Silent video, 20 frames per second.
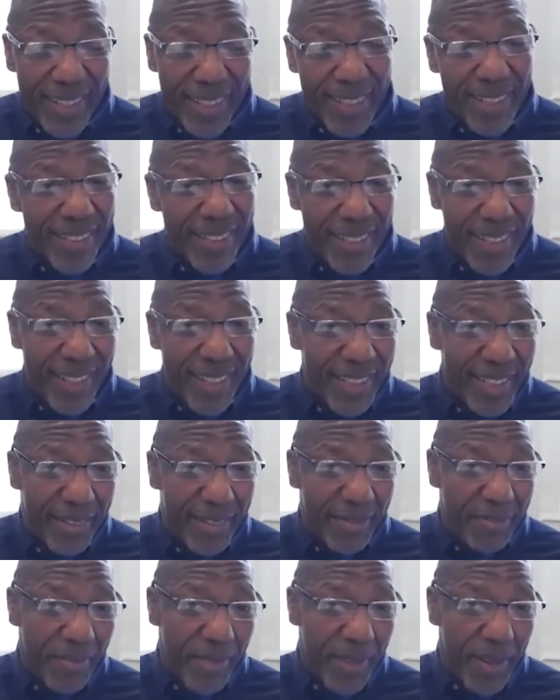in the in
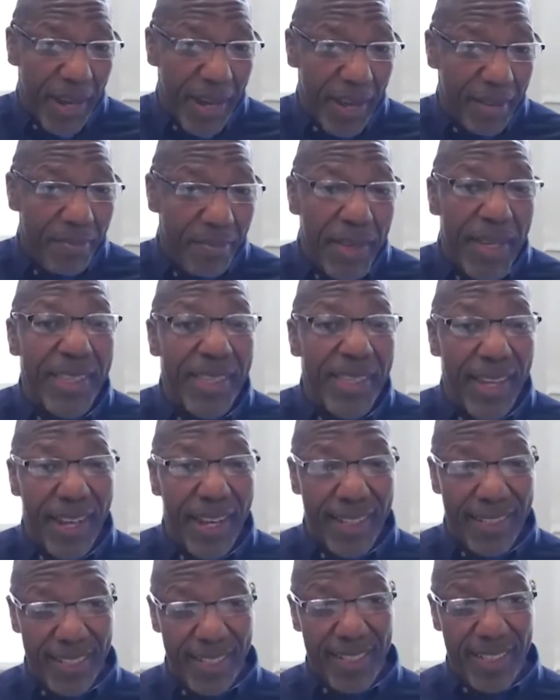the uh, mid
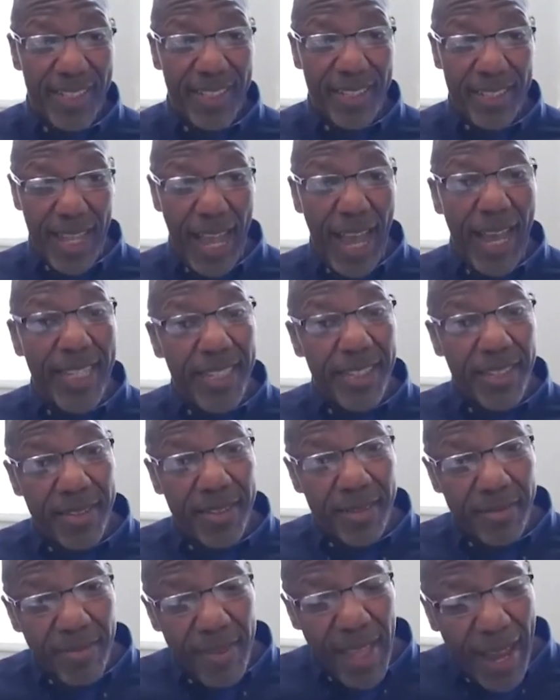90s,
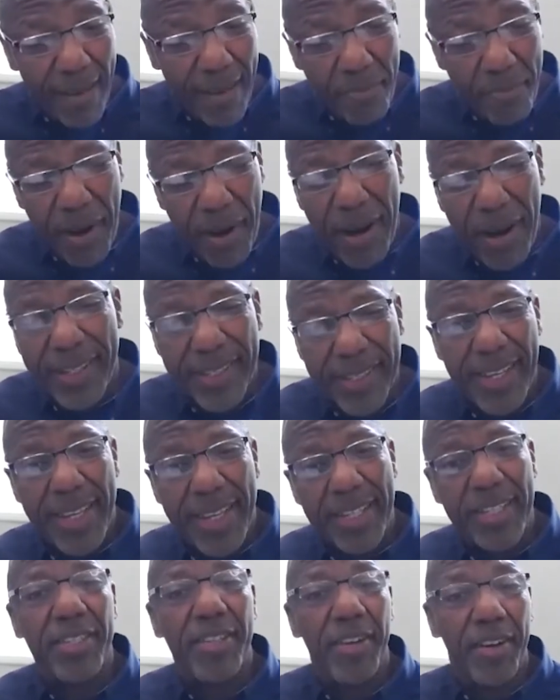that's that
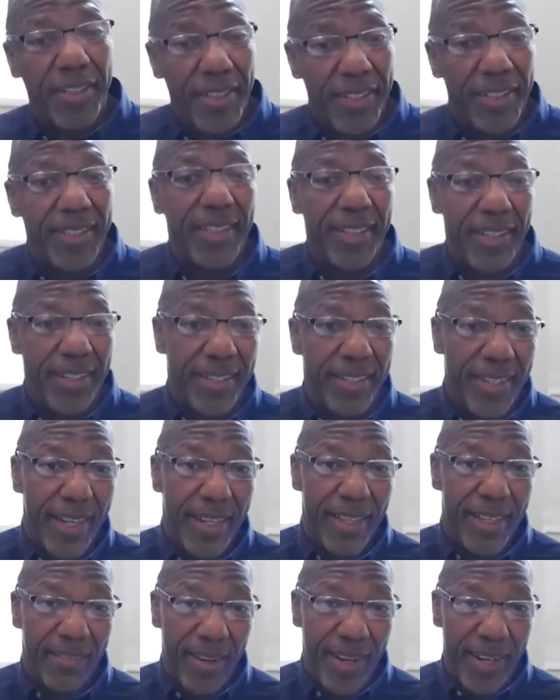process started to
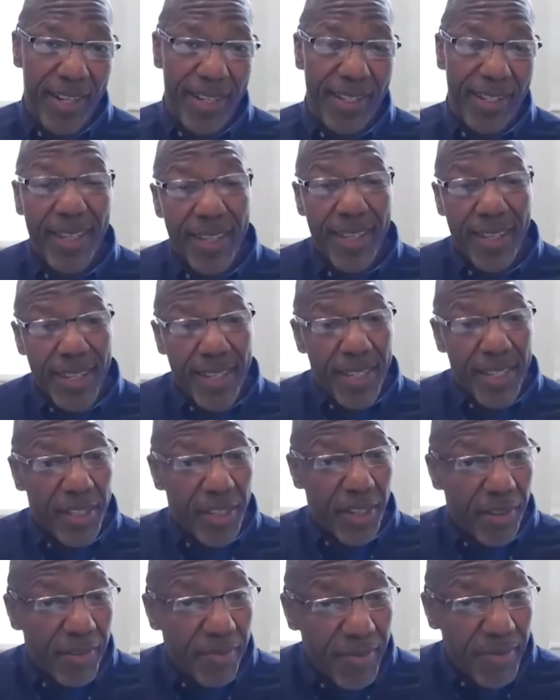accelerate.
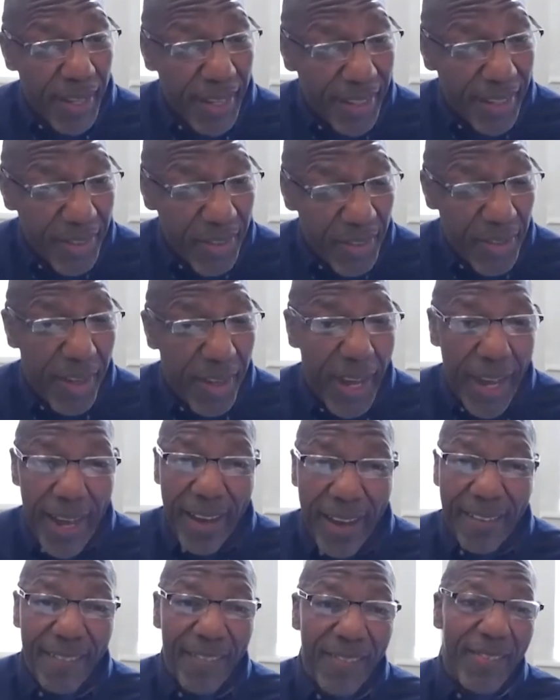So now you
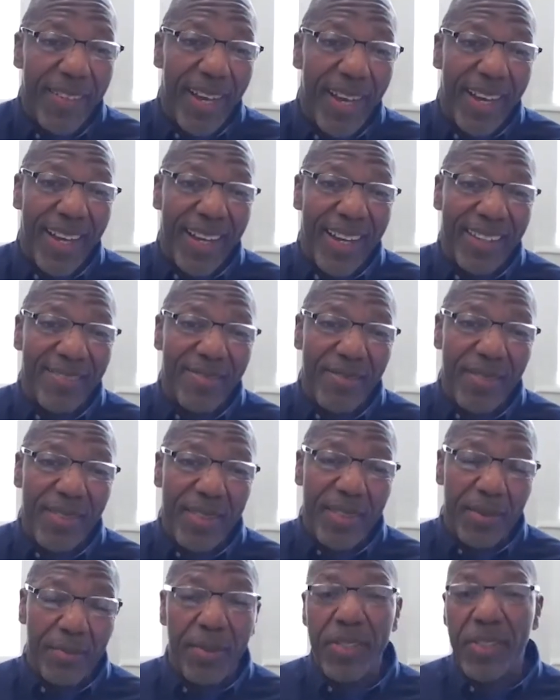have uh,
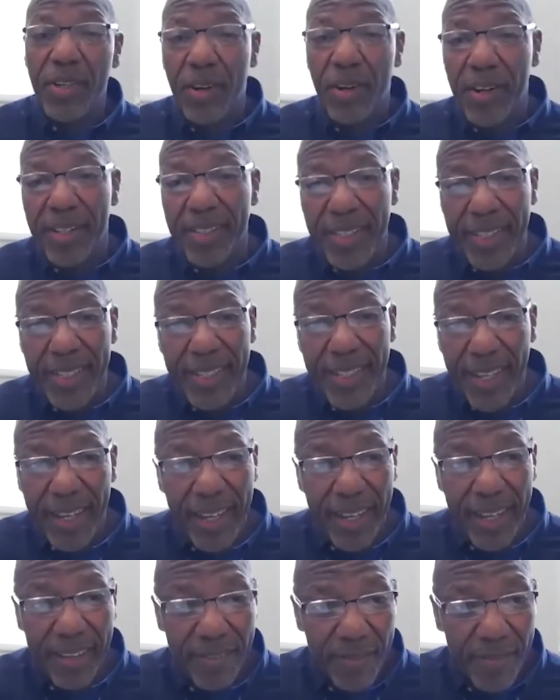the majority
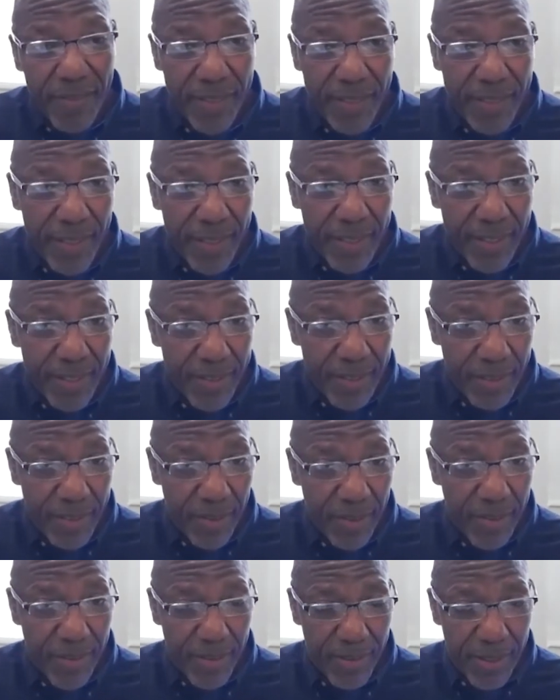of the,
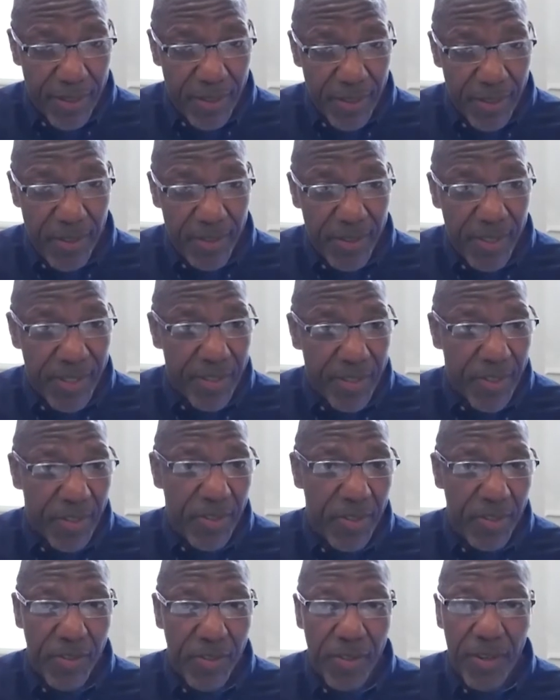the
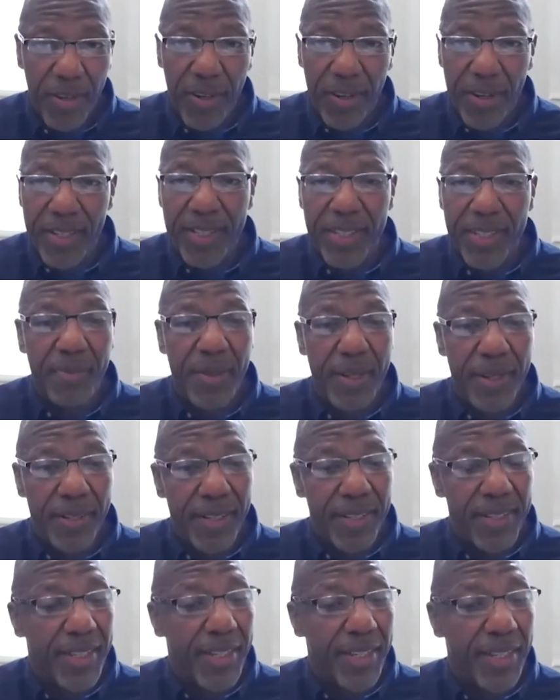students who are
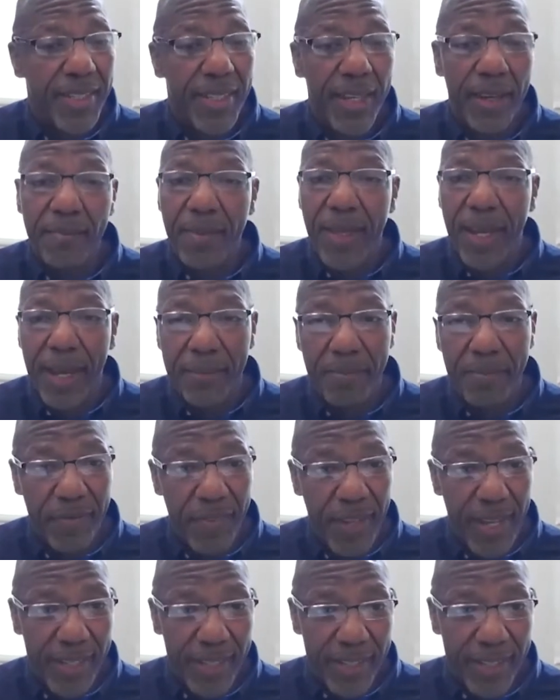experiencing some type
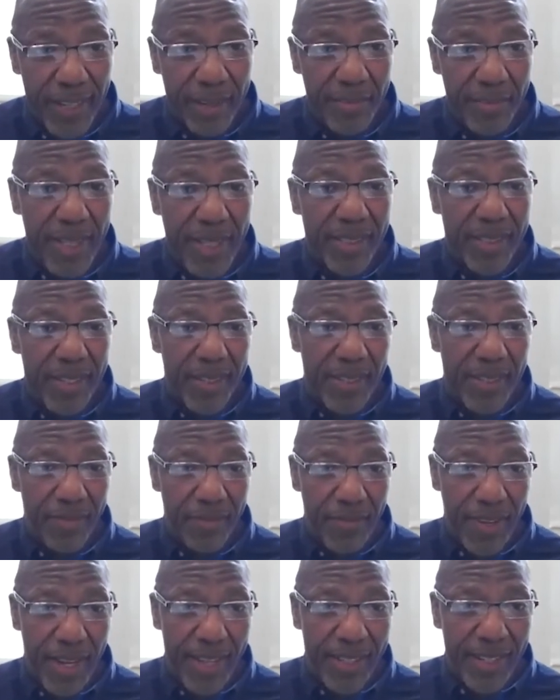of economic
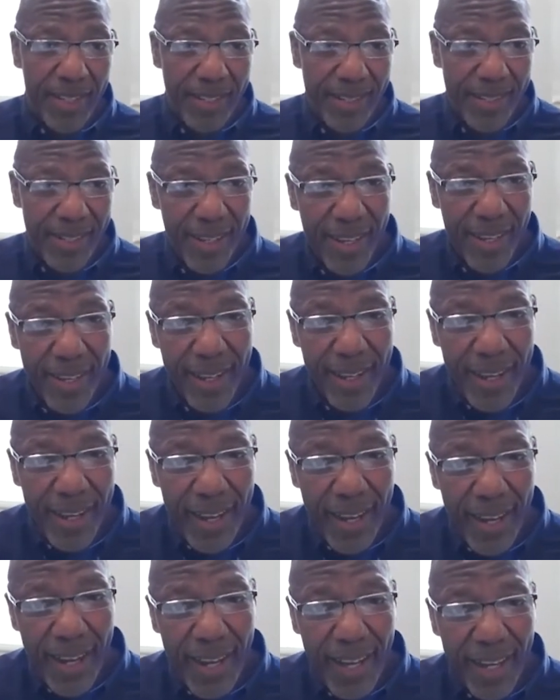disadvantage.
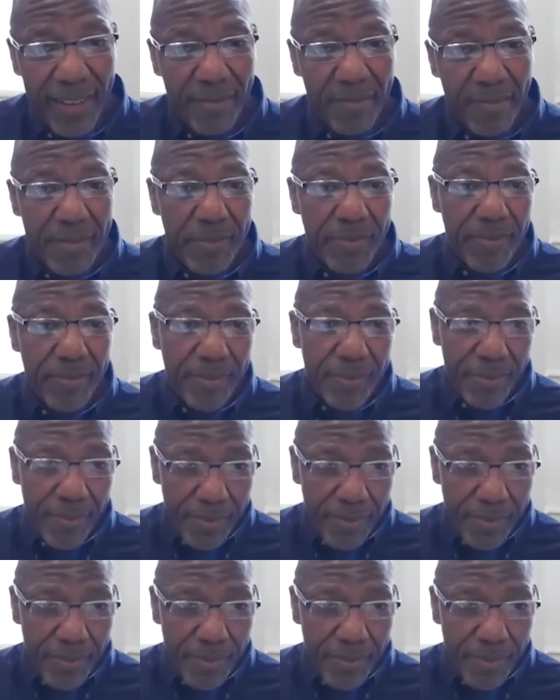Um,